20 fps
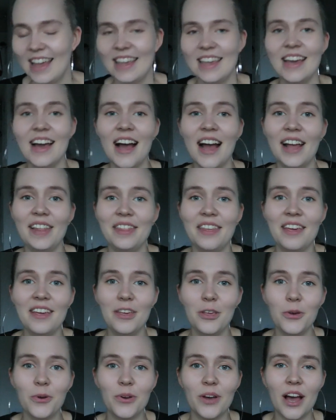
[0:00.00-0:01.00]
yeah,
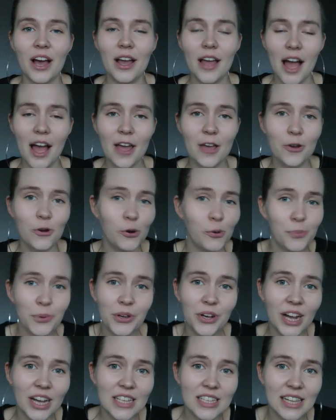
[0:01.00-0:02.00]
I hope
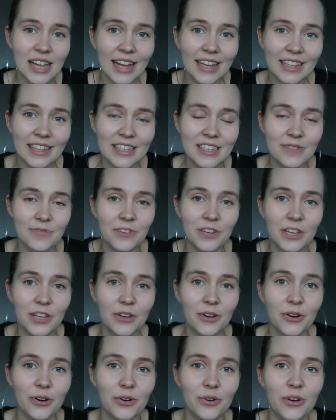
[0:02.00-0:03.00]
you guys liked this
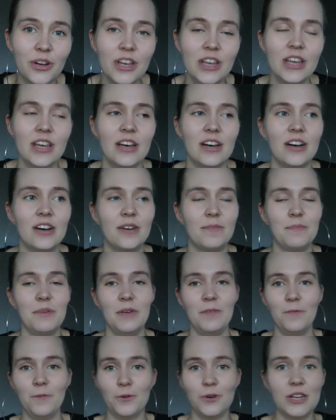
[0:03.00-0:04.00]
video.
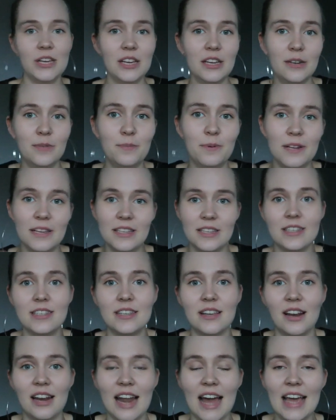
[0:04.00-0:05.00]
If you did,
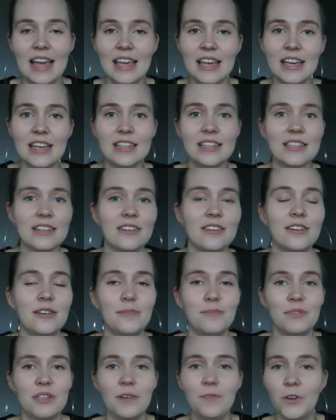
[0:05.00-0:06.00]
please like it.
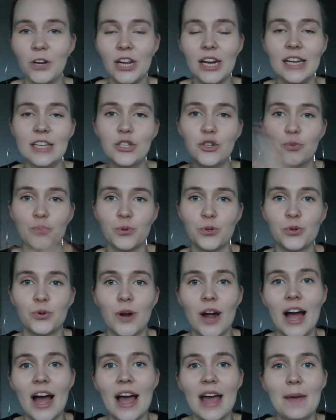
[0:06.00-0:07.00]
Definitely
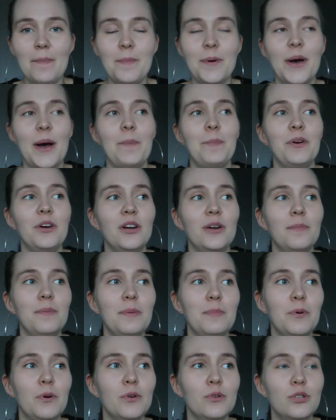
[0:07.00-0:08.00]
subscribe. I'm gonna
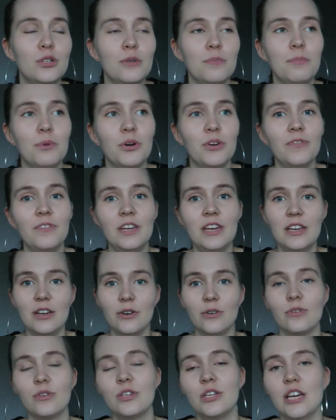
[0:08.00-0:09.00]
be posting more
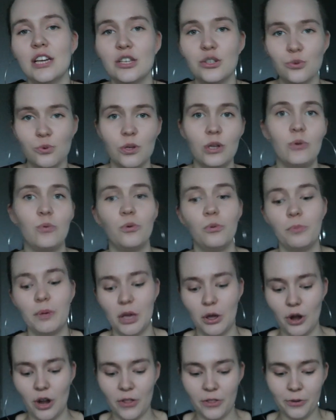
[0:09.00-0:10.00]
videos. Next week will
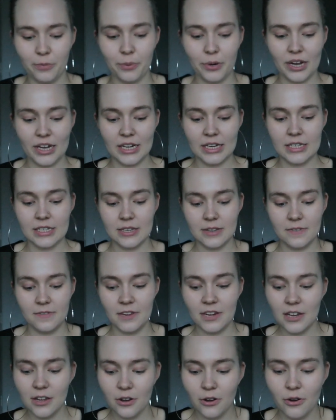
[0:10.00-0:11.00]
be another pregnancy
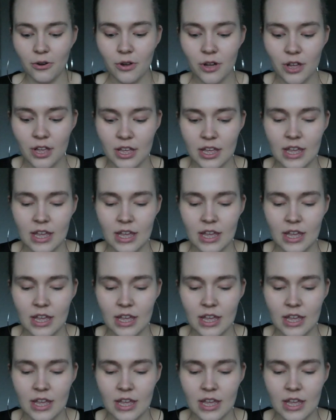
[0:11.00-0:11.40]
video.